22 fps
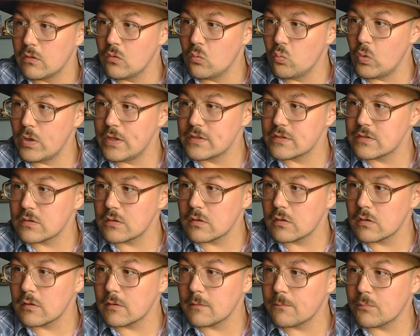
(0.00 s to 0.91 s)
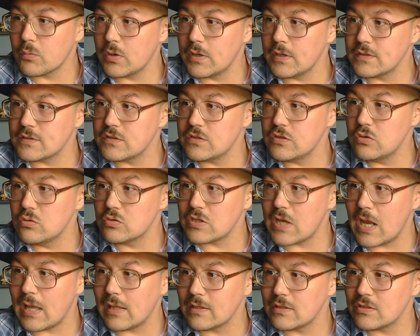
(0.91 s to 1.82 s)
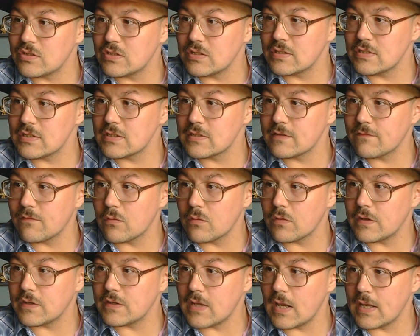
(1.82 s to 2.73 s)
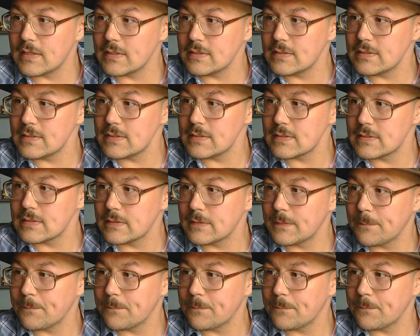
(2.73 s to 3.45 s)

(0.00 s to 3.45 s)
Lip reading: winter brings new challenges for the Duttons.